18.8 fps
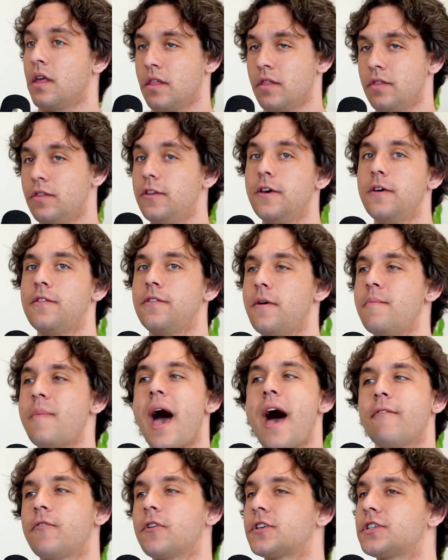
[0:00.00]
the
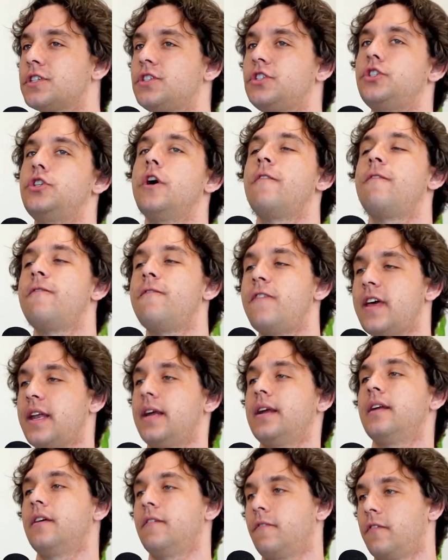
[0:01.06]
Mavericks
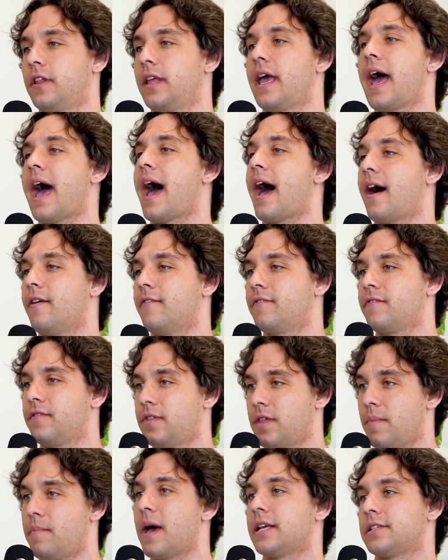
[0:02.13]
definitively have the
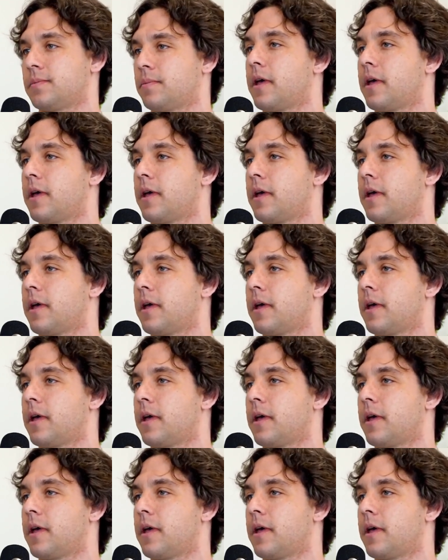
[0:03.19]
best